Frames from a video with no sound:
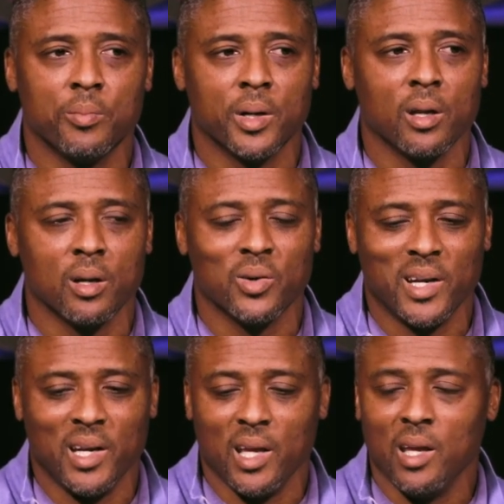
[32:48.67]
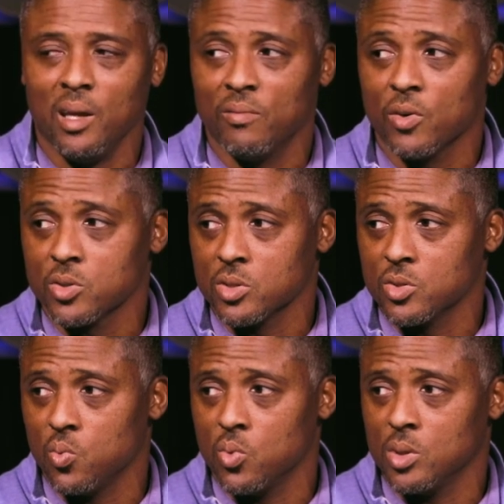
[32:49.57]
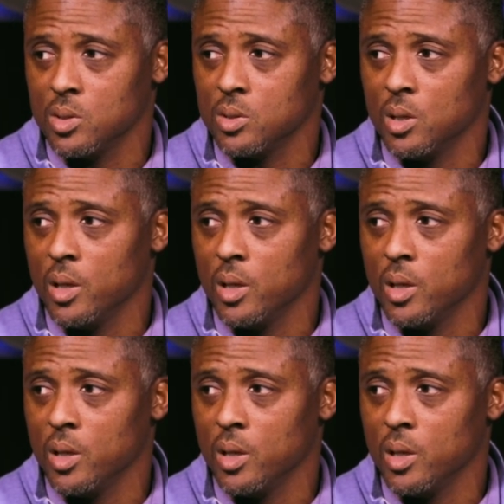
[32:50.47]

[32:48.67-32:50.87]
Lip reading: money on need versus want.